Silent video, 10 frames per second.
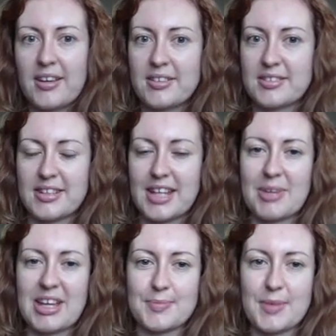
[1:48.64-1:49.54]
So that
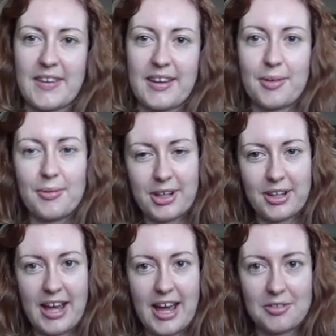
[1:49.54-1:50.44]
makes me think we're
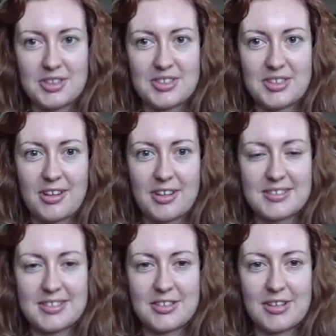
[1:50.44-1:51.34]
going to have to start
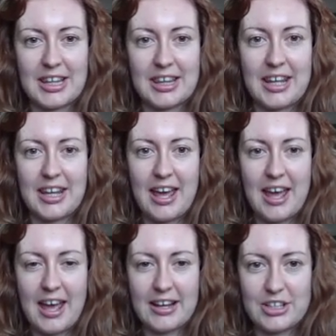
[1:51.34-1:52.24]
considering the
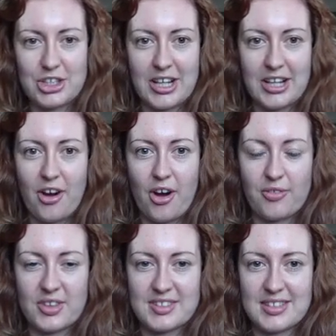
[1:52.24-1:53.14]
energy of
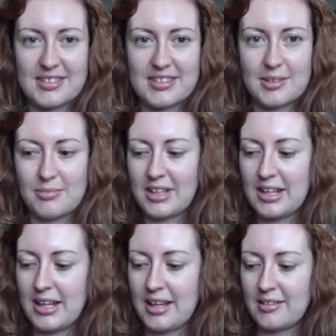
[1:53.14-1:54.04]
the system
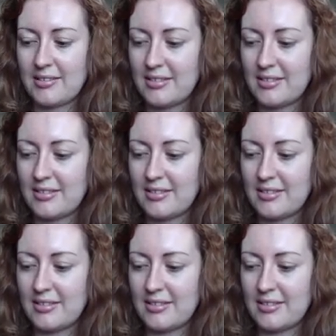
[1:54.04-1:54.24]
here.